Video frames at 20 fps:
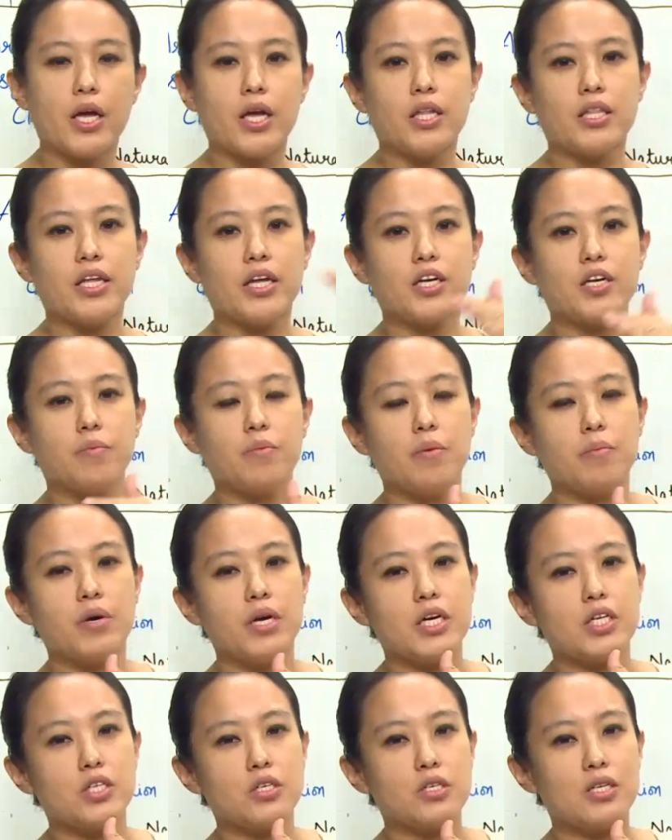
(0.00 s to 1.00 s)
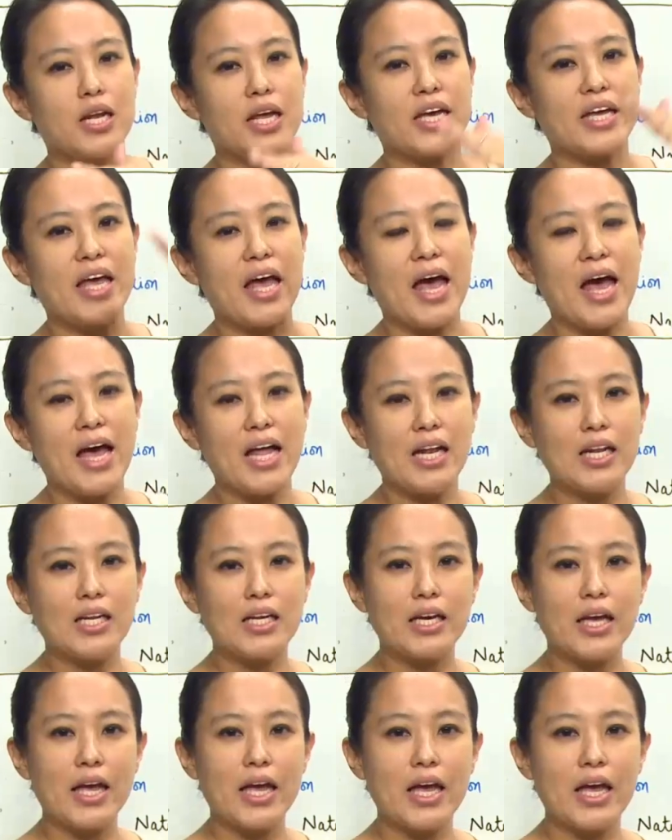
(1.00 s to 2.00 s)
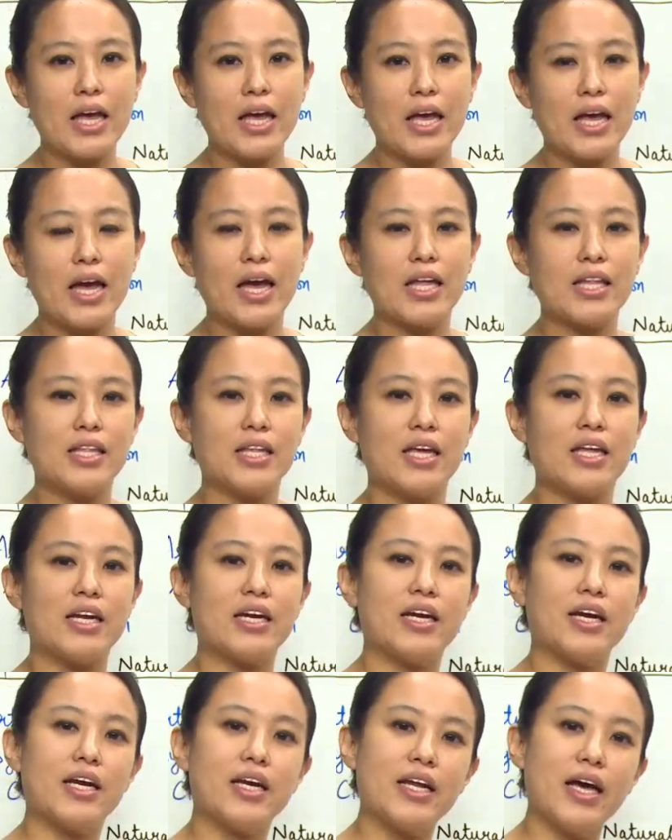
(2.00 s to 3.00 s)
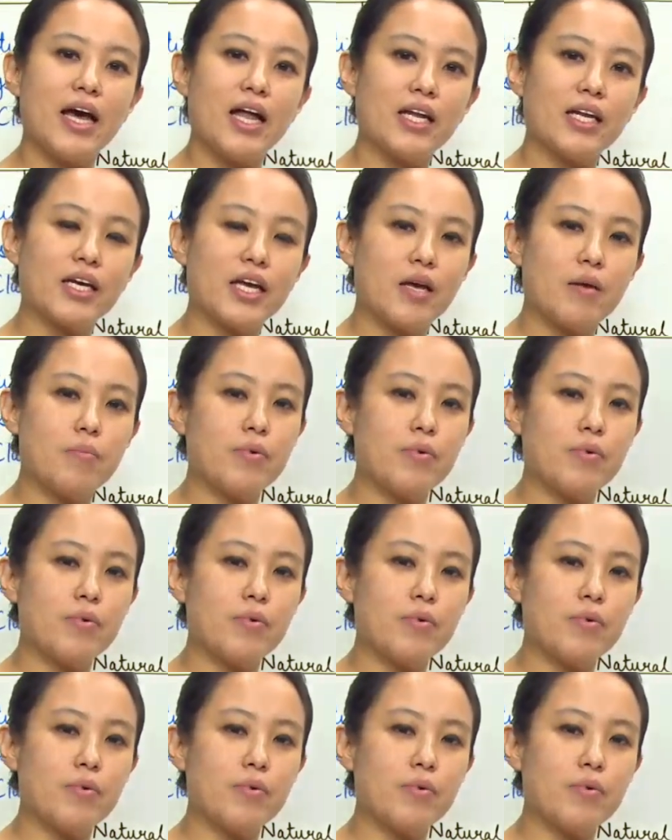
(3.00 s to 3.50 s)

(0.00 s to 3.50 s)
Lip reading: then remember it is like algae, and then red algae,